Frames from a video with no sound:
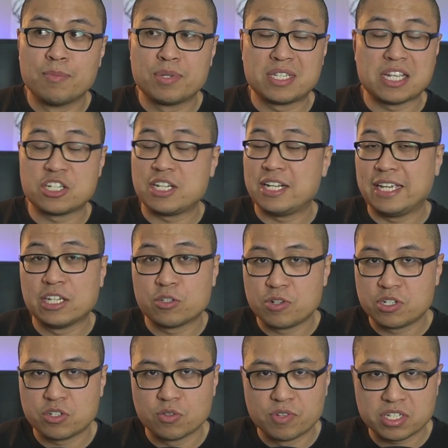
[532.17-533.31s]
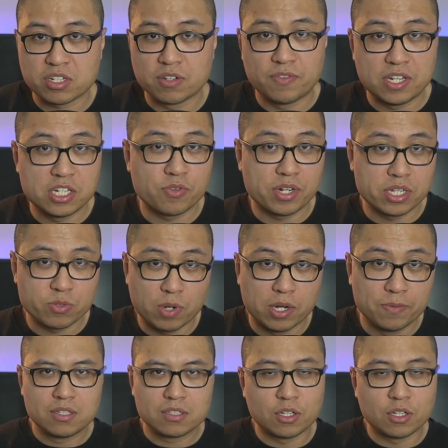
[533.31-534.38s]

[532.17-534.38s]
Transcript: potentially increase your risk of injury as well.